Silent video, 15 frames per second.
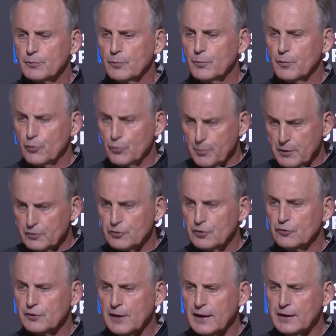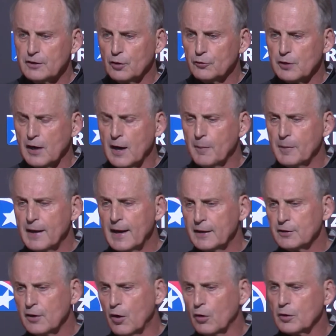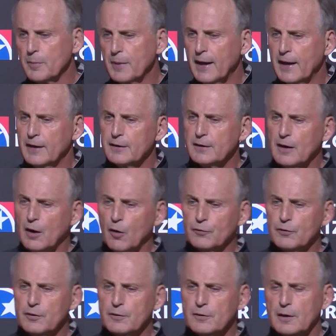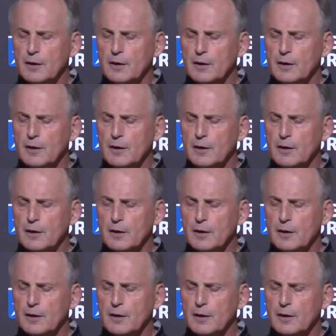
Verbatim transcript: with Michigan State, you know, Tom and I talked about it often,